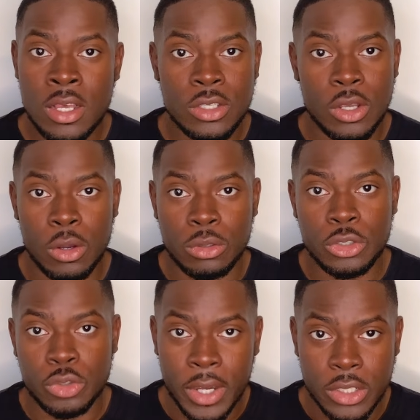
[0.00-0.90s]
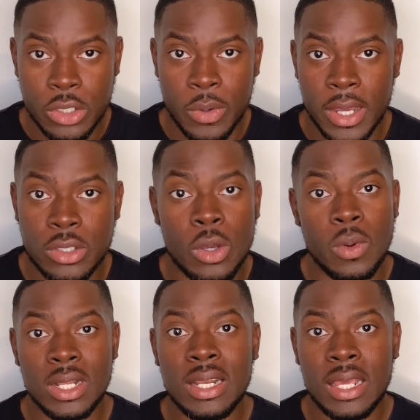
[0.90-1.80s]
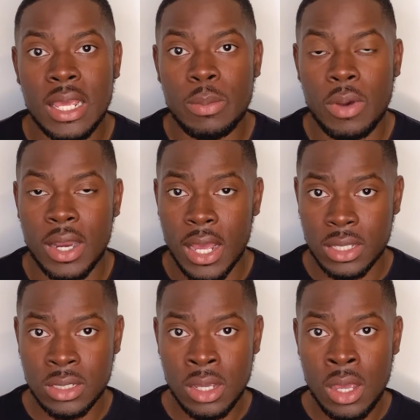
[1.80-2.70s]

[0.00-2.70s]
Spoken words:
So straight to it. So one of the key products,